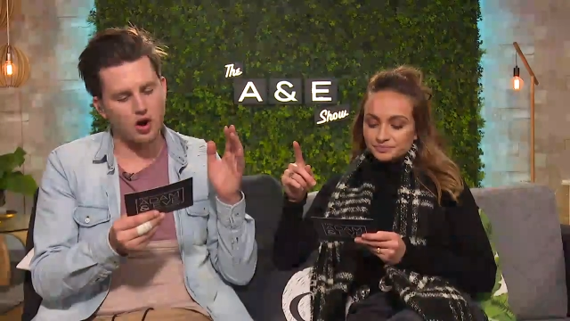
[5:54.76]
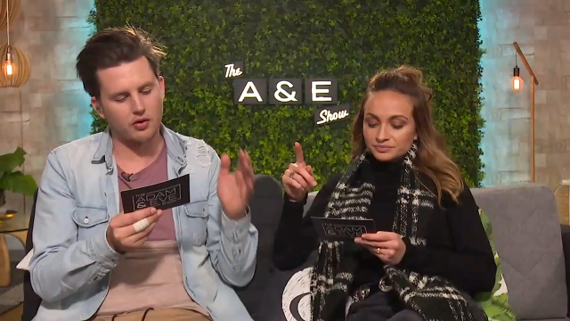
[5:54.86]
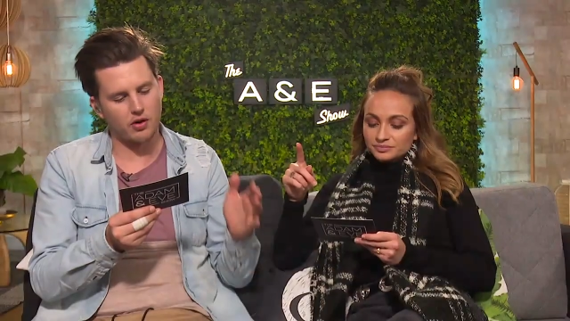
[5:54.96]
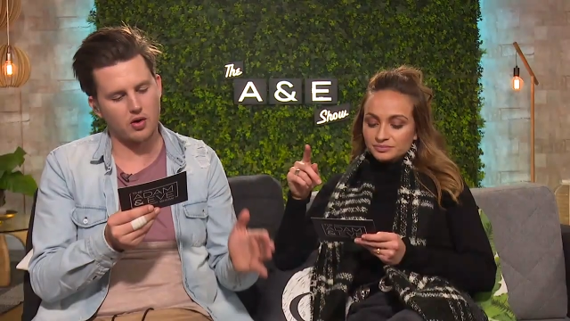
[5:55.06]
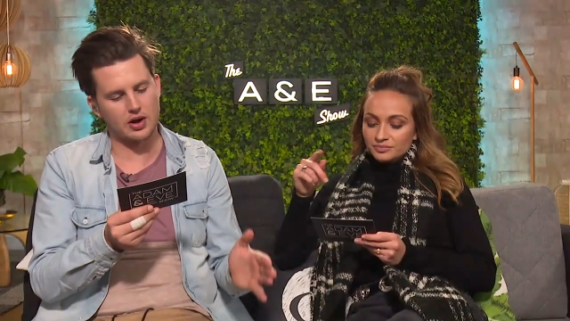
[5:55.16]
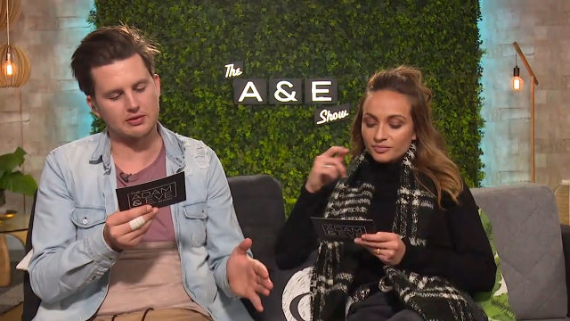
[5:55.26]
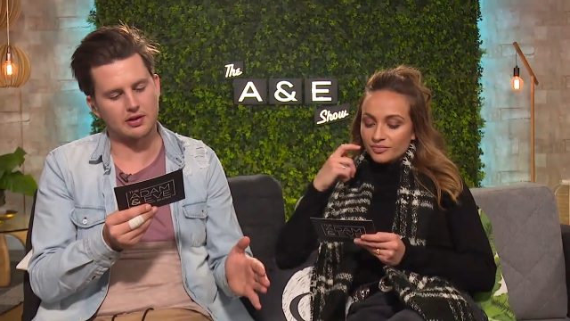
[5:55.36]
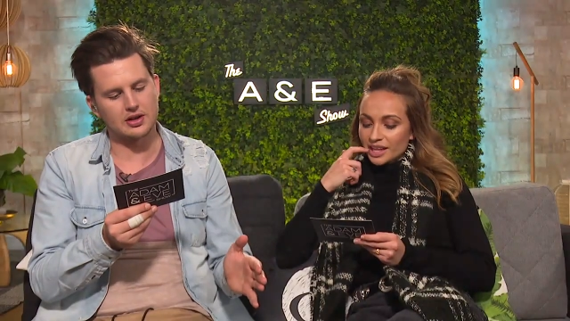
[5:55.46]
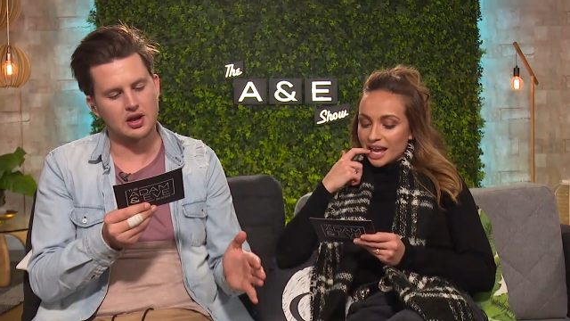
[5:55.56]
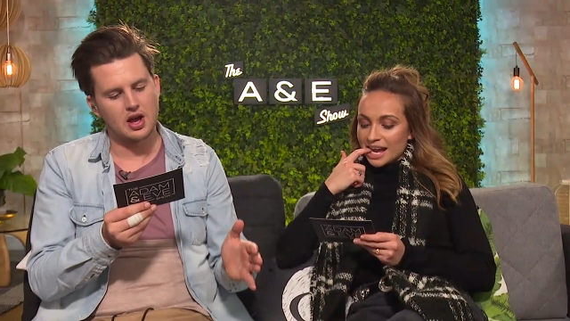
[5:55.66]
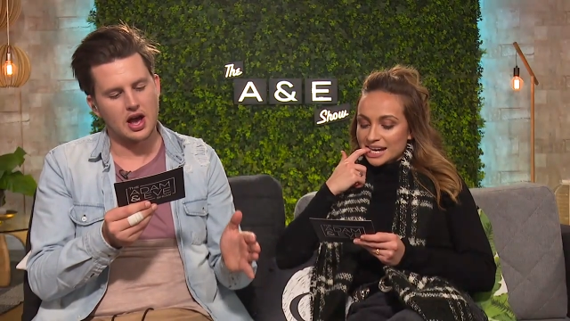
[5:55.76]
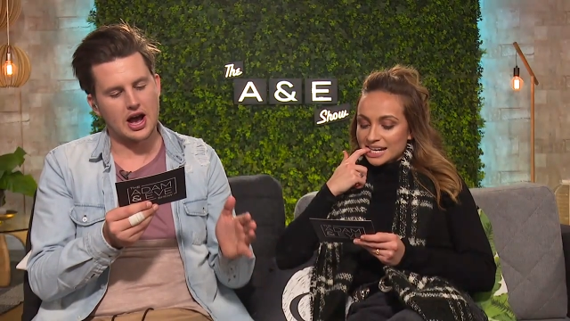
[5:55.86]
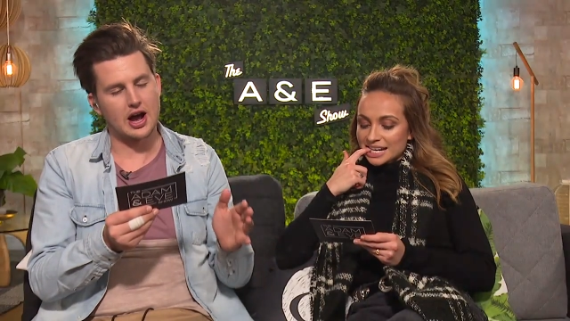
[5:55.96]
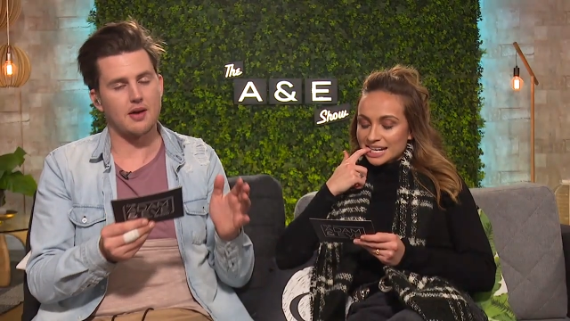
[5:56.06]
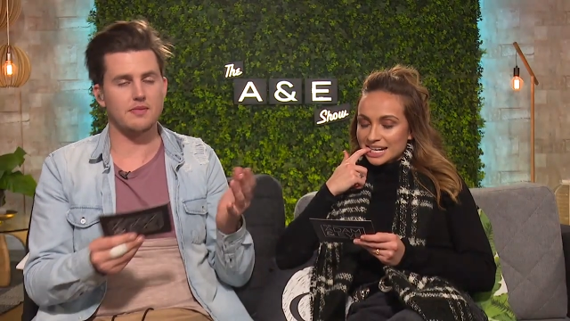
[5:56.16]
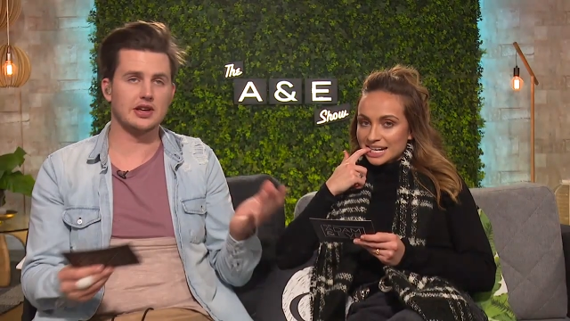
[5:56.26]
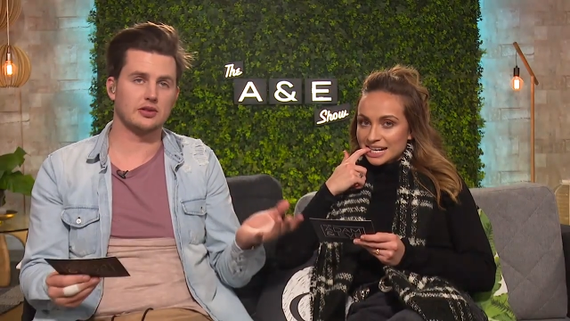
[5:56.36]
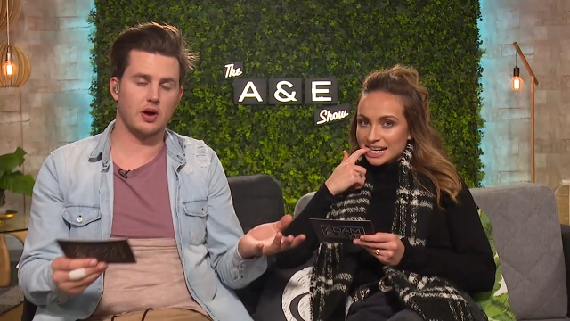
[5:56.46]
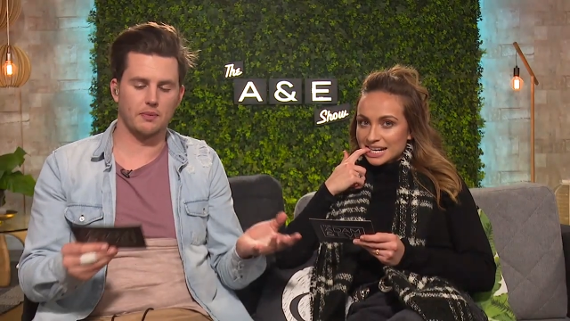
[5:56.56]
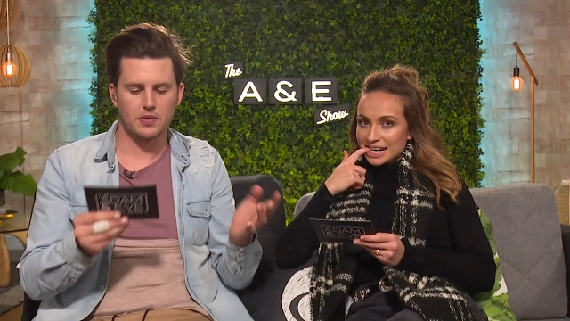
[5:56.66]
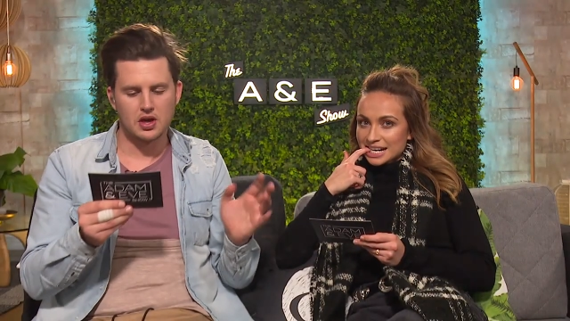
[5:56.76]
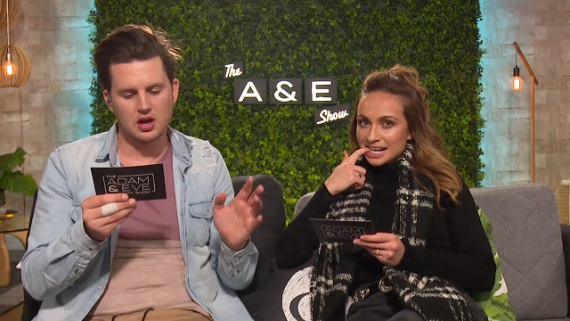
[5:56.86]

Speaker 1: on a roll, Evie. Um, next one.